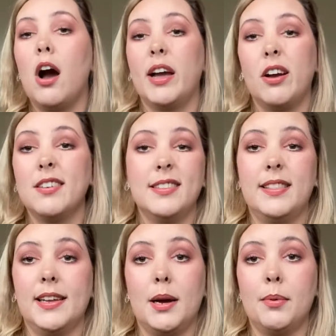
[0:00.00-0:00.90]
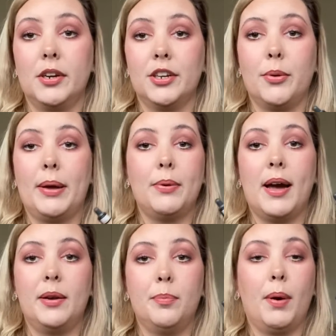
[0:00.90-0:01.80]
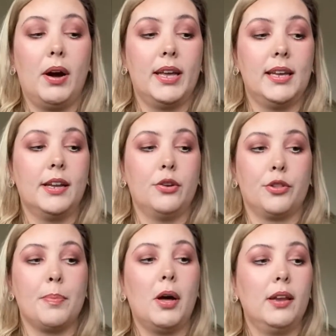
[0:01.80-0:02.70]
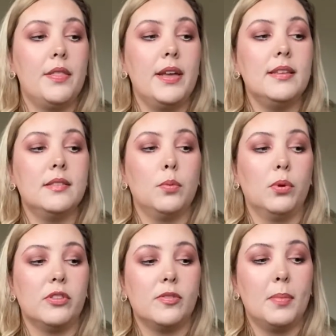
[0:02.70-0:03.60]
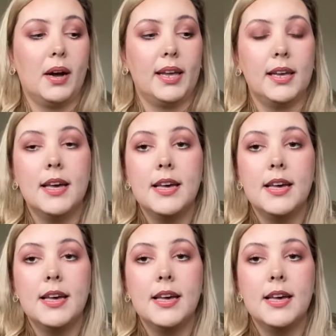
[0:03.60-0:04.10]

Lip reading: I honestly think I'm going to go out and buy another bottle of this once my